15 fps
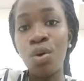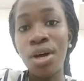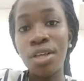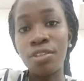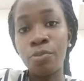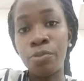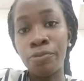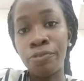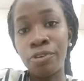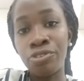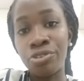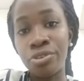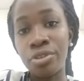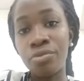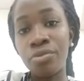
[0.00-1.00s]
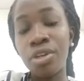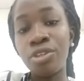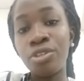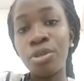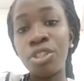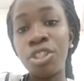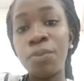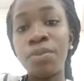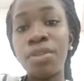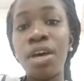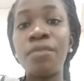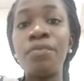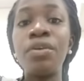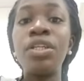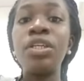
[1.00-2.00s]
law as a profession, relationships
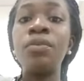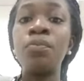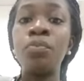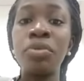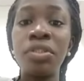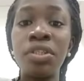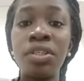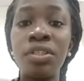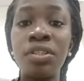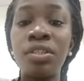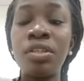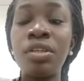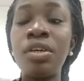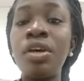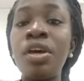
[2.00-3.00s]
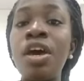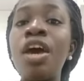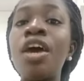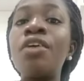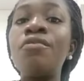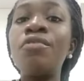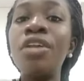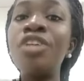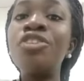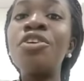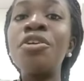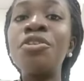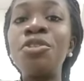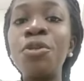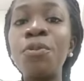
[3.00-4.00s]
are really important.
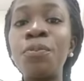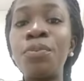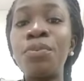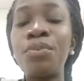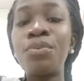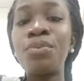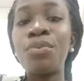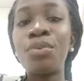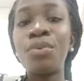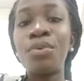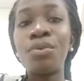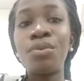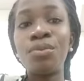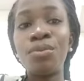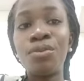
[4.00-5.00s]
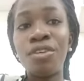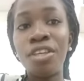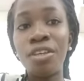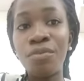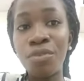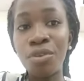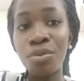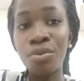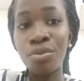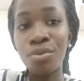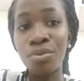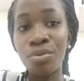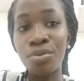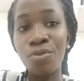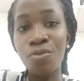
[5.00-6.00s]
Relationships give
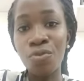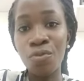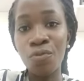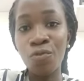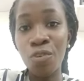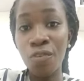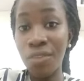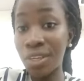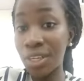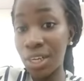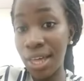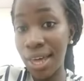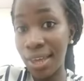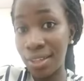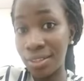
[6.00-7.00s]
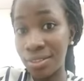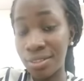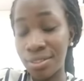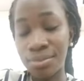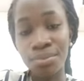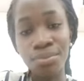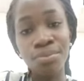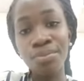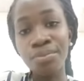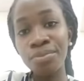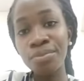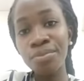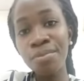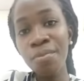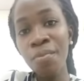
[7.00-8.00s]
you further clients.
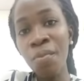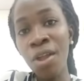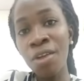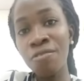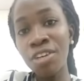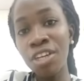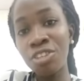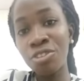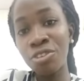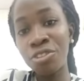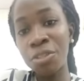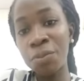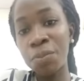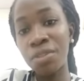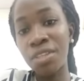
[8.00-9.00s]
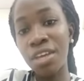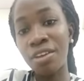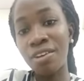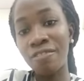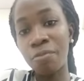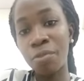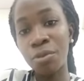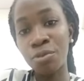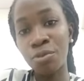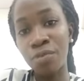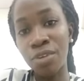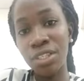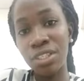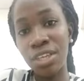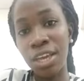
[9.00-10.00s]
Relationships that you have built
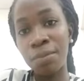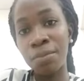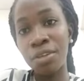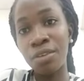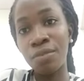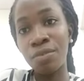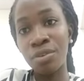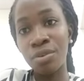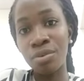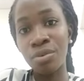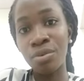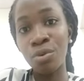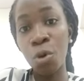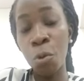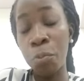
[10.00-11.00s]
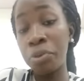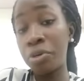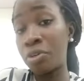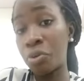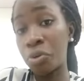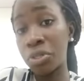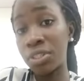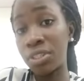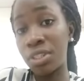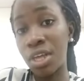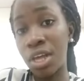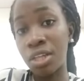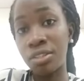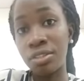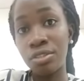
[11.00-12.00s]
over time give you open doors
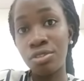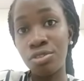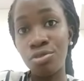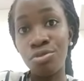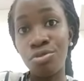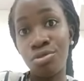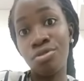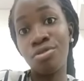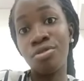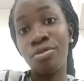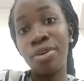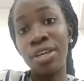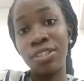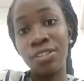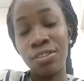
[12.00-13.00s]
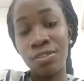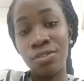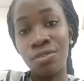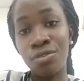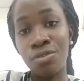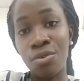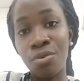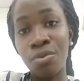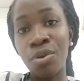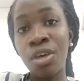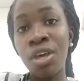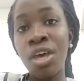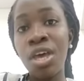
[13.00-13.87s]
that you do not know exist. So